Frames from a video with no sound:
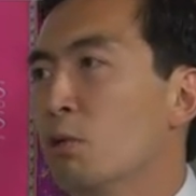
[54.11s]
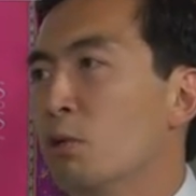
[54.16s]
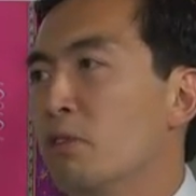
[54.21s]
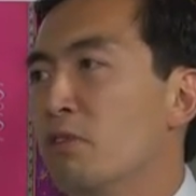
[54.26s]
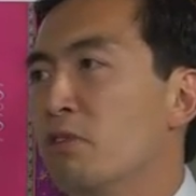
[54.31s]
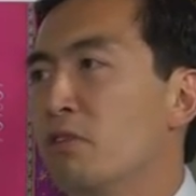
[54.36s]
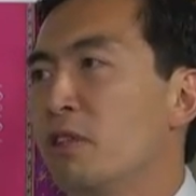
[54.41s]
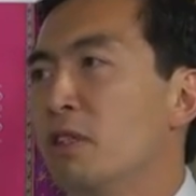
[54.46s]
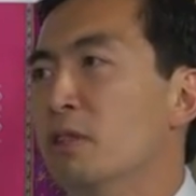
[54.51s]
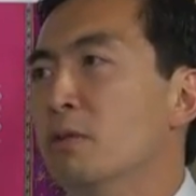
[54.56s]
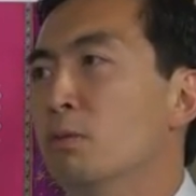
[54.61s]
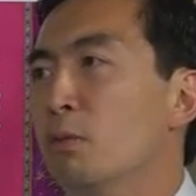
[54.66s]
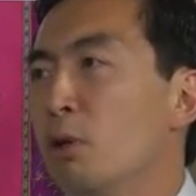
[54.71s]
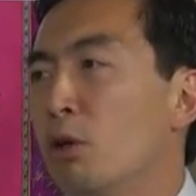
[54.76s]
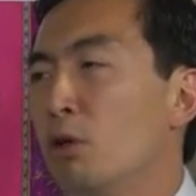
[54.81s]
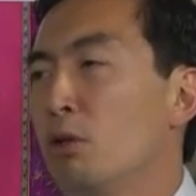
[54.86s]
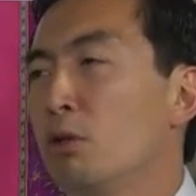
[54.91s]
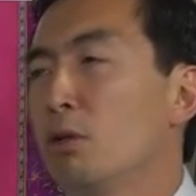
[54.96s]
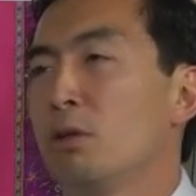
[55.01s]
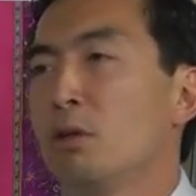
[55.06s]
We feel
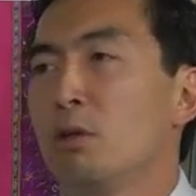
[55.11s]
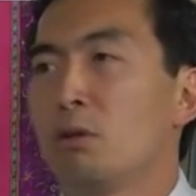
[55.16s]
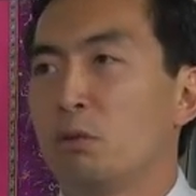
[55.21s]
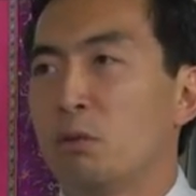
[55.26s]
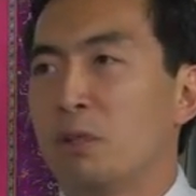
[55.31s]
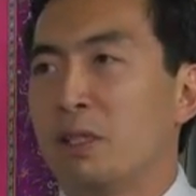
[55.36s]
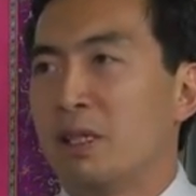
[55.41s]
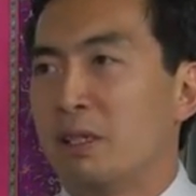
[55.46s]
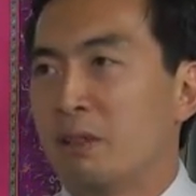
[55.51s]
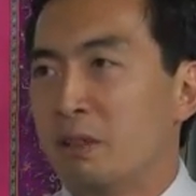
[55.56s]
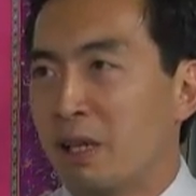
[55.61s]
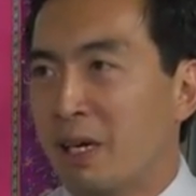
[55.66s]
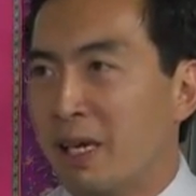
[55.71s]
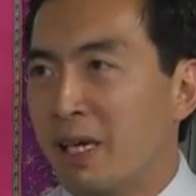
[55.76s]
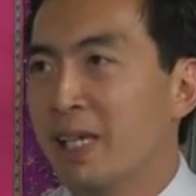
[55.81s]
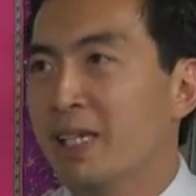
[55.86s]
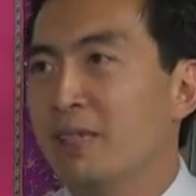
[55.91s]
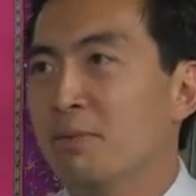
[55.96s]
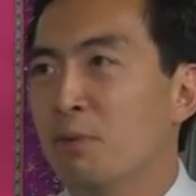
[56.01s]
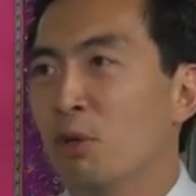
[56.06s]
more, we
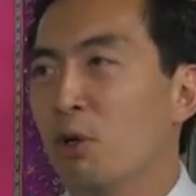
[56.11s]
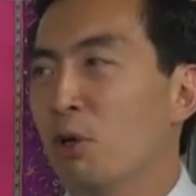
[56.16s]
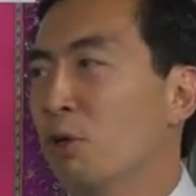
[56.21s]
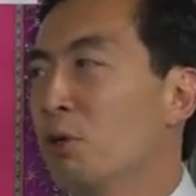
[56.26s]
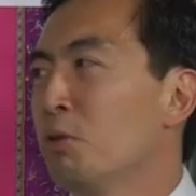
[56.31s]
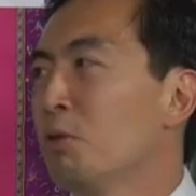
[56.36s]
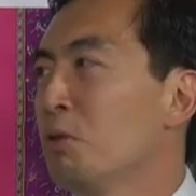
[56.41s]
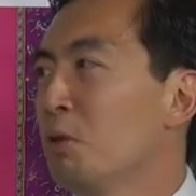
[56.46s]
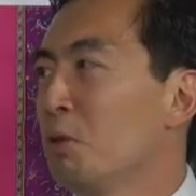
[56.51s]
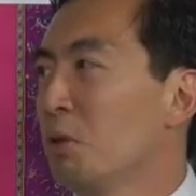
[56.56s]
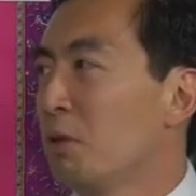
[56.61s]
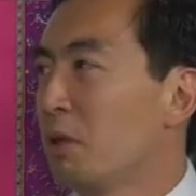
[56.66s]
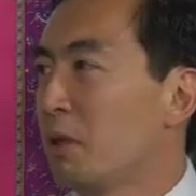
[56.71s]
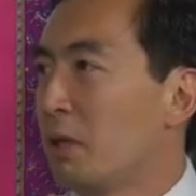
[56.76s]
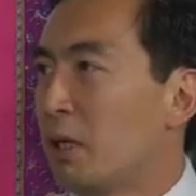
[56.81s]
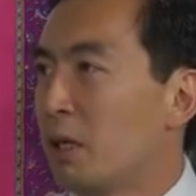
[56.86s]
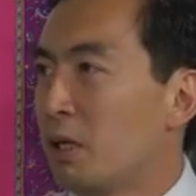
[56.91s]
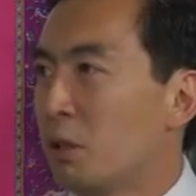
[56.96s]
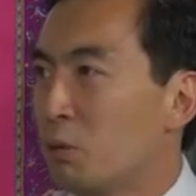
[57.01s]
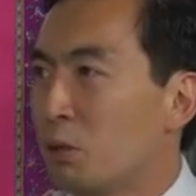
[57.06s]
hurt more,
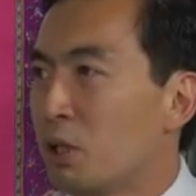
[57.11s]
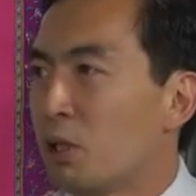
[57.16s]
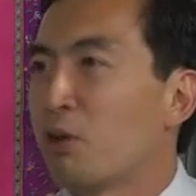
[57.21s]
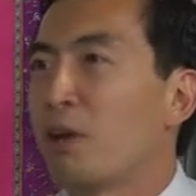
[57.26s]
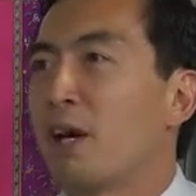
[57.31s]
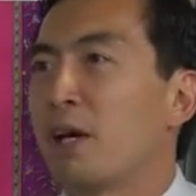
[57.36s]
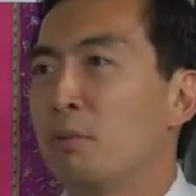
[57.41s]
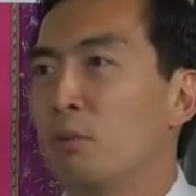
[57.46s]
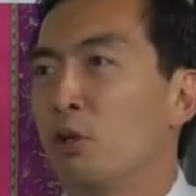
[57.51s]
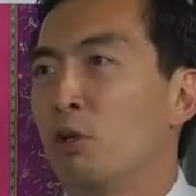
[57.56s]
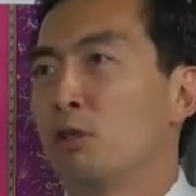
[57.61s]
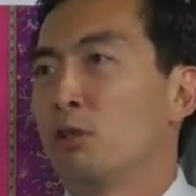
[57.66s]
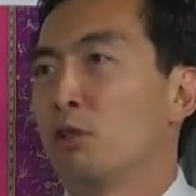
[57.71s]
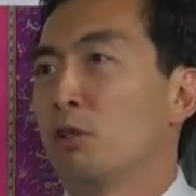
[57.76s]
uh, we cry more.